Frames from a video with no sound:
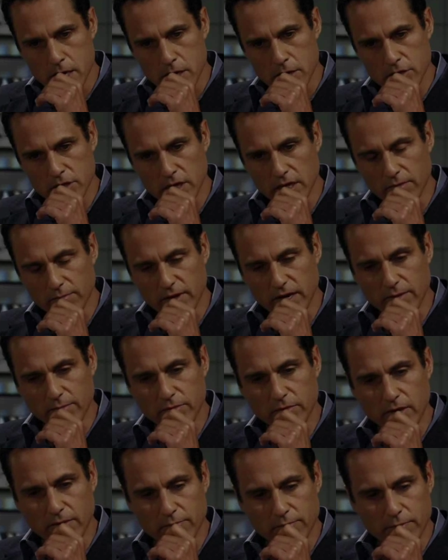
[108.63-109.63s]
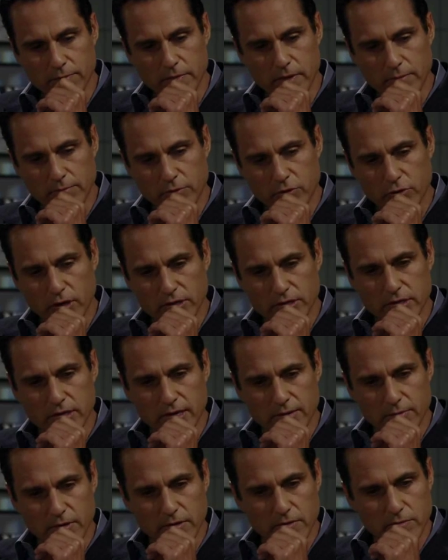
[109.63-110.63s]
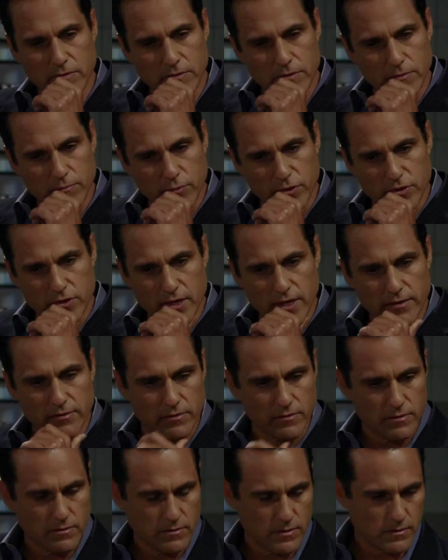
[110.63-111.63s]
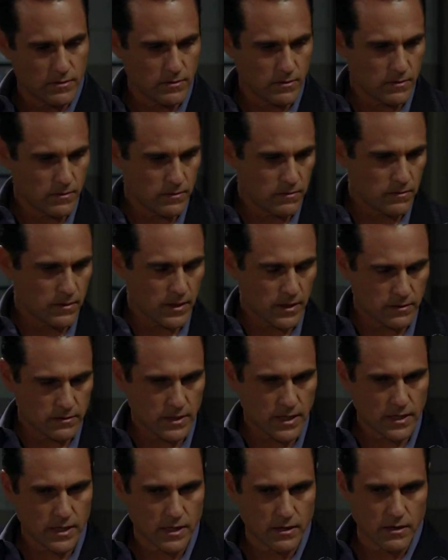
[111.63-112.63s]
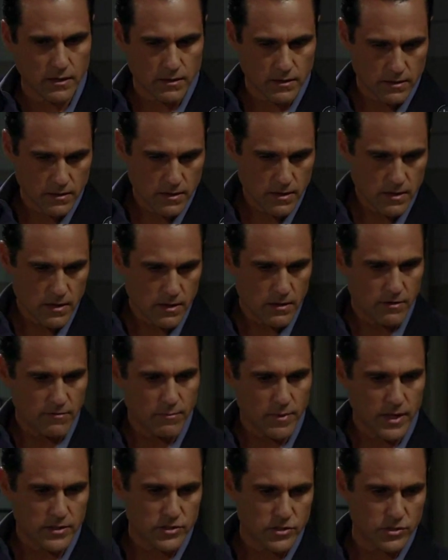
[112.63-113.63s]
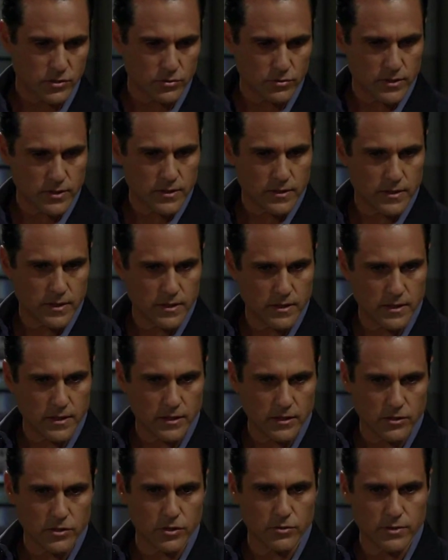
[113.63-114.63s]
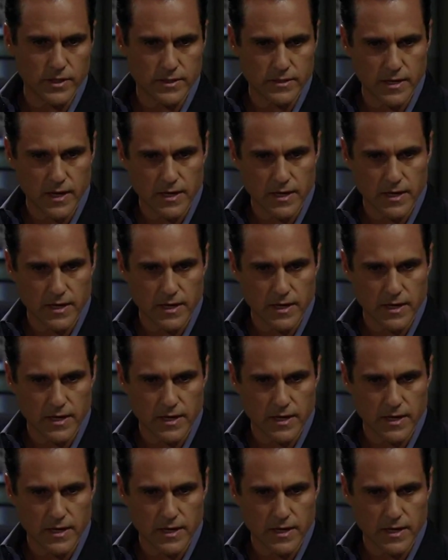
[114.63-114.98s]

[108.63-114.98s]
You tell him that I'm, I'm, I'm trusting him to protect and take care of my children, including